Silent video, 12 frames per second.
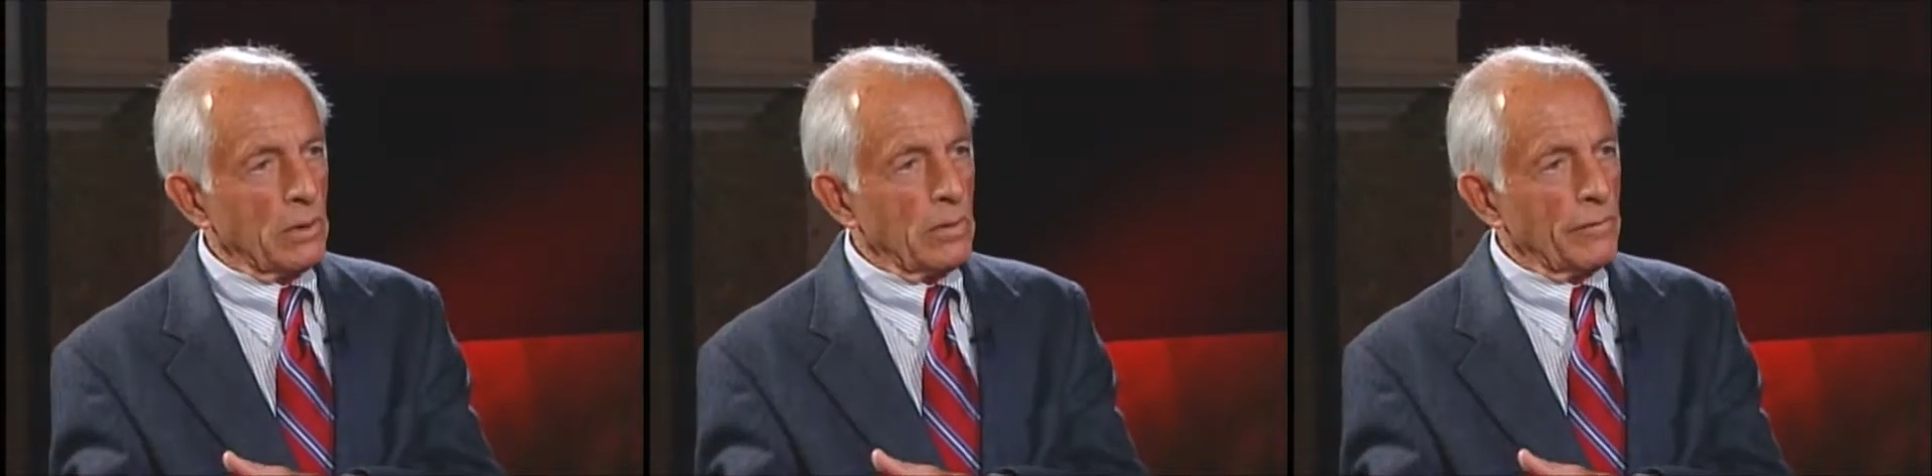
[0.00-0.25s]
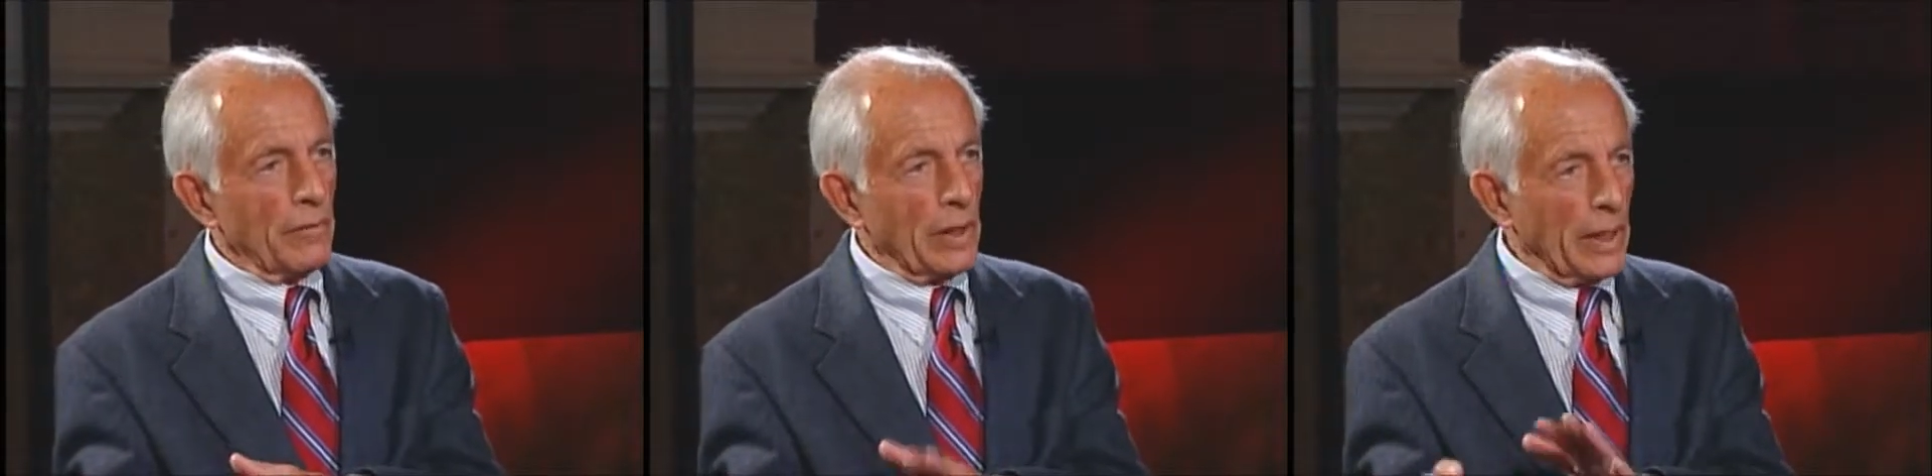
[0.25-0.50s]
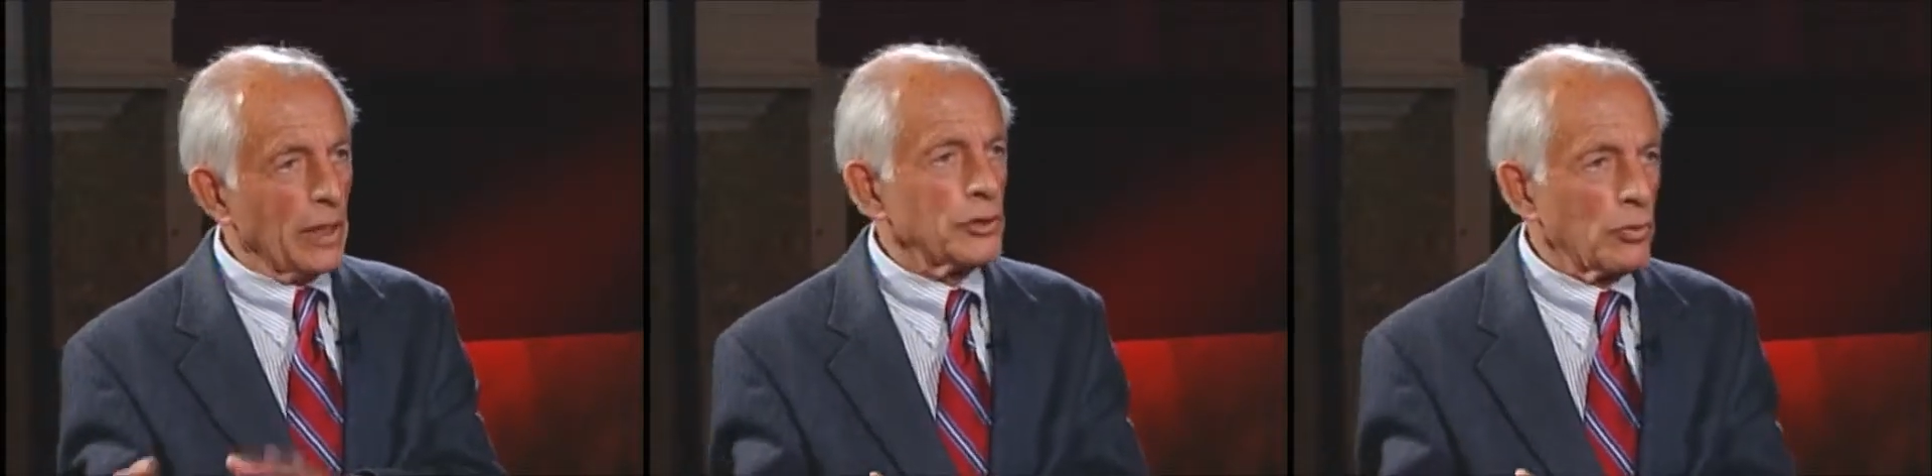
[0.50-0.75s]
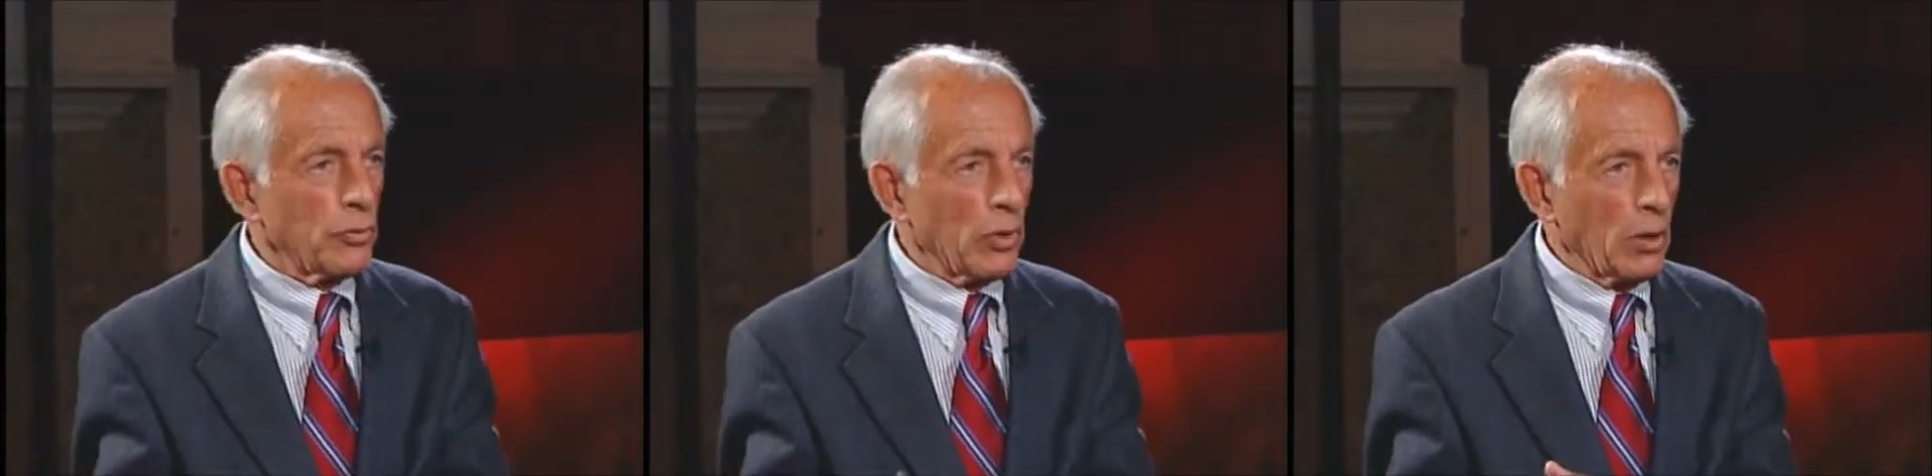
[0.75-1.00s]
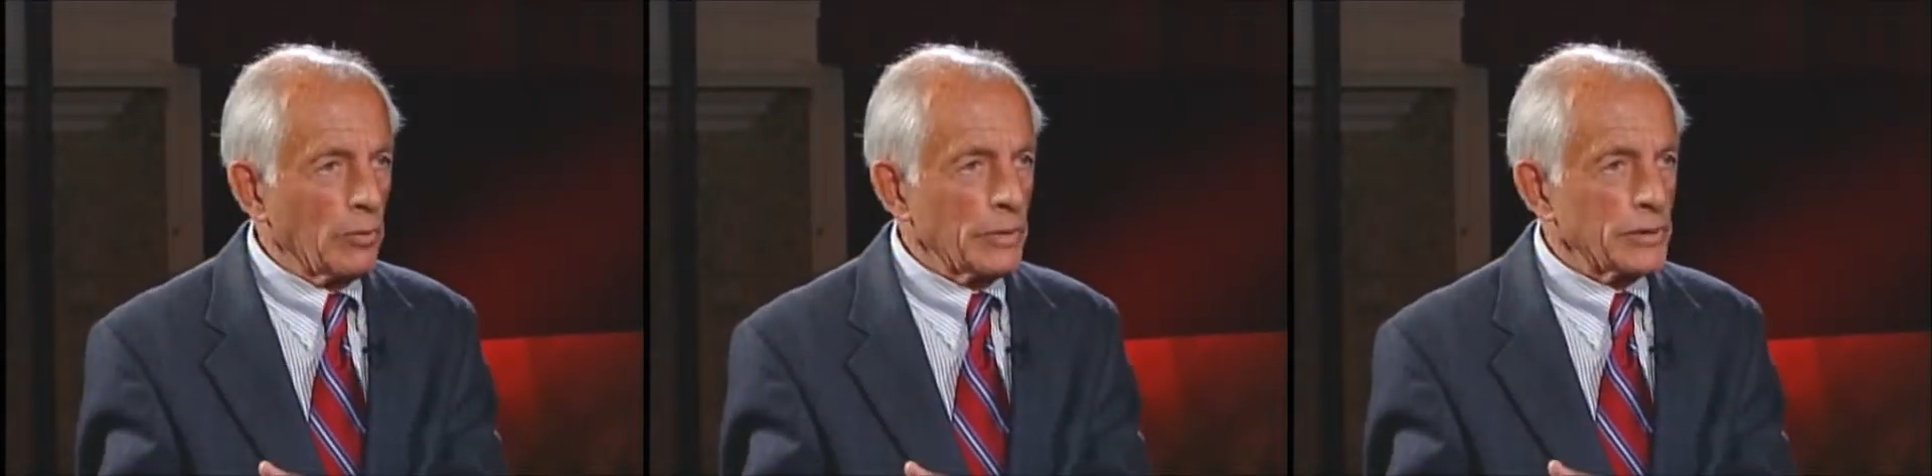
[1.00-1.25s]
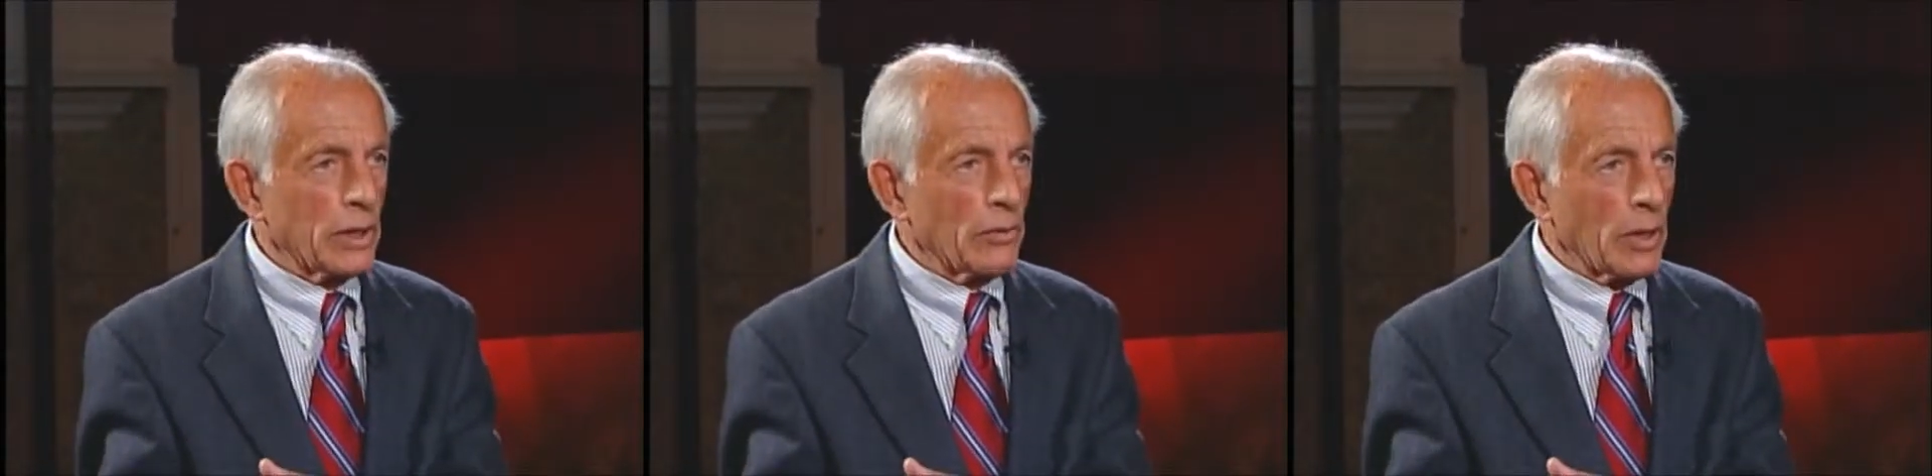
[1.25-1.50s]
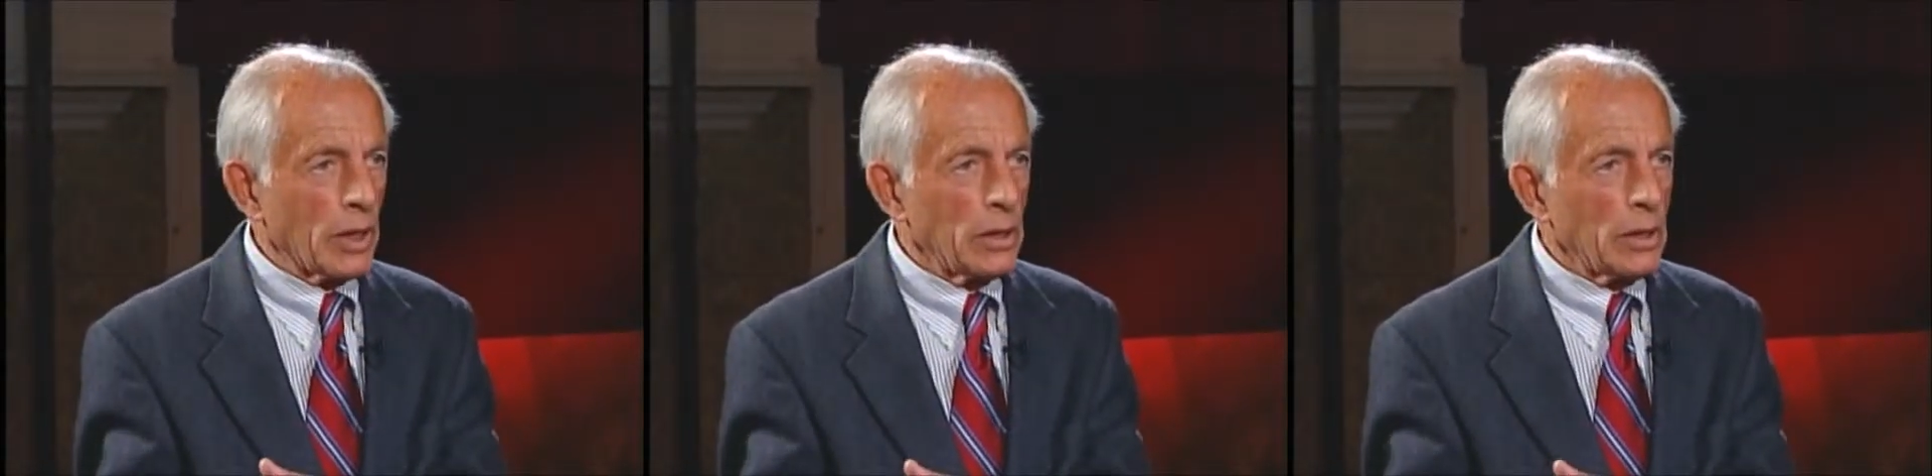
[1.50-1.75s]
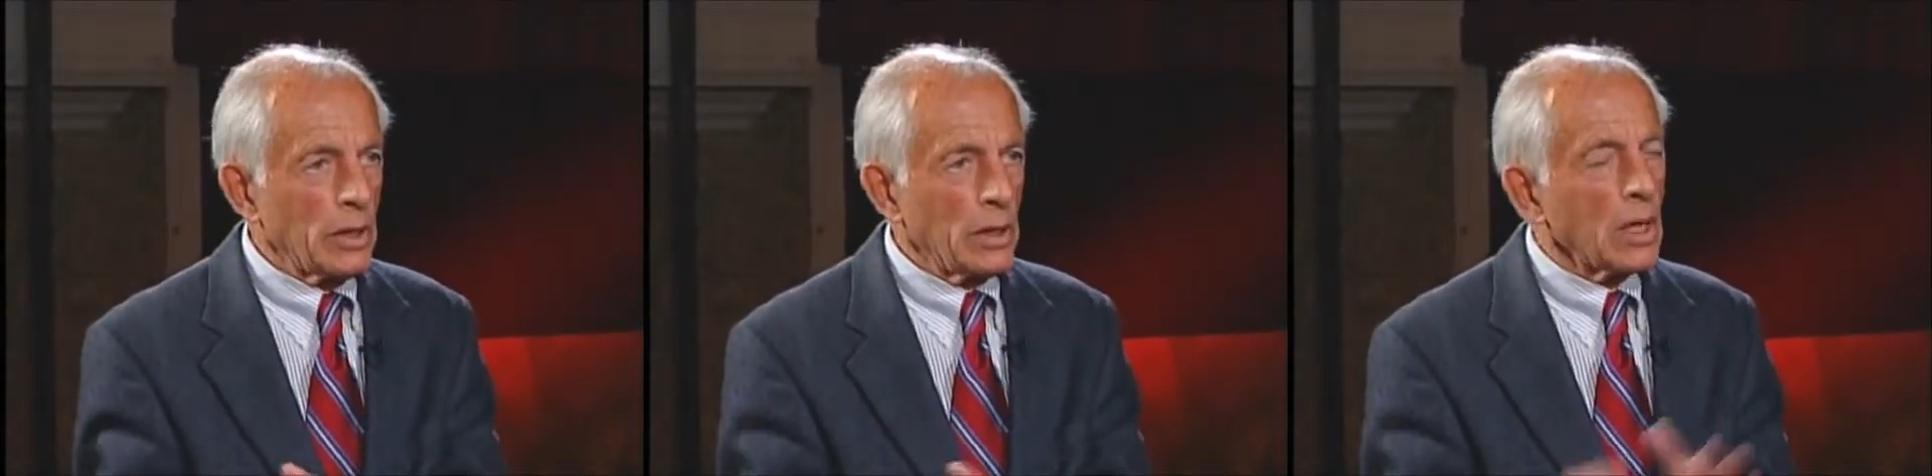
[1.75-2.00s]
financial problem. Is that right? Right.